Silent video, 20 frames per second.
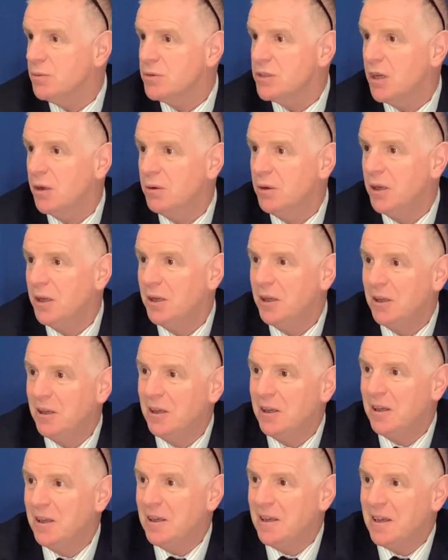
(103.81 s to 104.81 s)
So
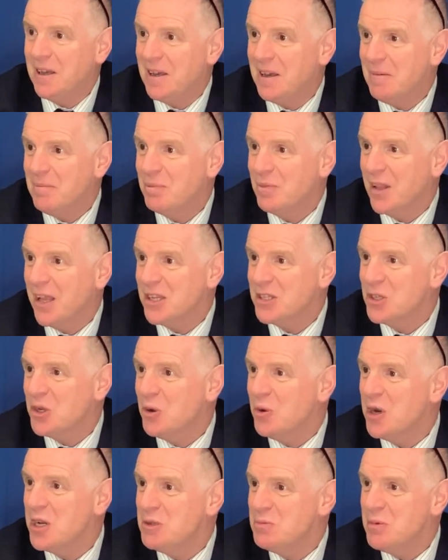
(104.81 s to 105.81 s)
as
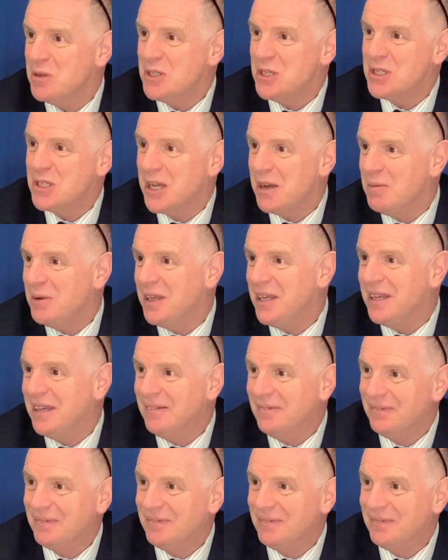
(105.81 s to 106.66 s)
always, busy time of year.